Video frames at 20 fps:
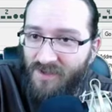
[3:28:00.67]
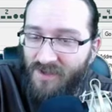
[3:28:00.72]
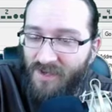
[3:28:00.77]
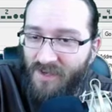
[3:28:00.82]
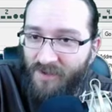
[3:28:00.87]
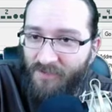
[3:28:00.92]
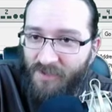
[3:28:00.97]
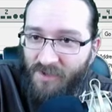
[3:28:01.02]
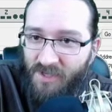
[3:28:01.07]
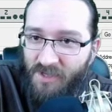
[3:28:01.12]

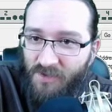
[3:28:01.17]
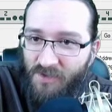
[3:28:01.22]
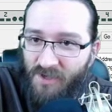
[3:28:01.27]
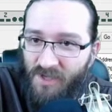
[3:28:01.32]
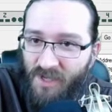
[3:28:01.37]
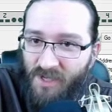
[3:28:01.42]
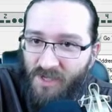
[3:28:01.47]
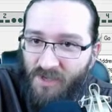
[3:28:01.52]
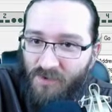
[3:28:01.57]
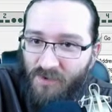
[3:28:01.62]
And I'm like, you know what?
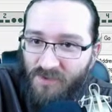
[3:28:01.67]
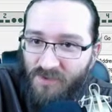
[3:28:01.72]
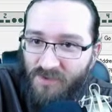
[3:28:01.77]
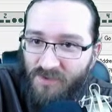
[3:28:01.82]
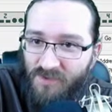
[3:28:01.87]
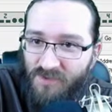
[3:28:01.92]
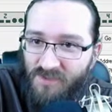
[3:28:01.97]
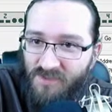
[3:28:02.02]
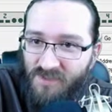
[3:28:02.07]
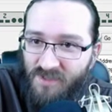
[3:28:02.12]
I know what
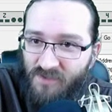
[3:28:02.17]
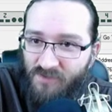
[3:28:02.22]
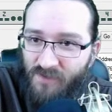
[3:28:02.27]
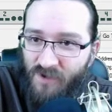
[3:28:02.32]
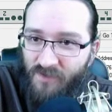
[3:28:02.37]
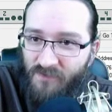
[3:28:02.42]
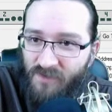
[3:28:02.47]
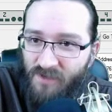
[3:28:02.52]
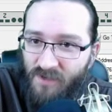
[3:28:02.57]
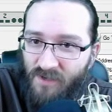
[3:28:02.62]
those
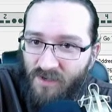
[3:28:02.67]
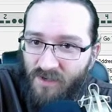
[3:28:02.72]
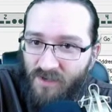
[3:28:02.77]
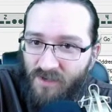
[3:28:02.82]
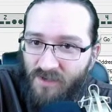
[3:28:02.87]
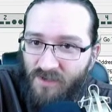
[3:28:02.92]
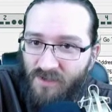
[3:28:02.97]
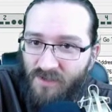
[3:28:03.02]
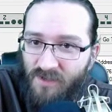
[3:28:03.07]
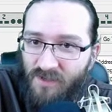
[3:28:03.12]
roughly are.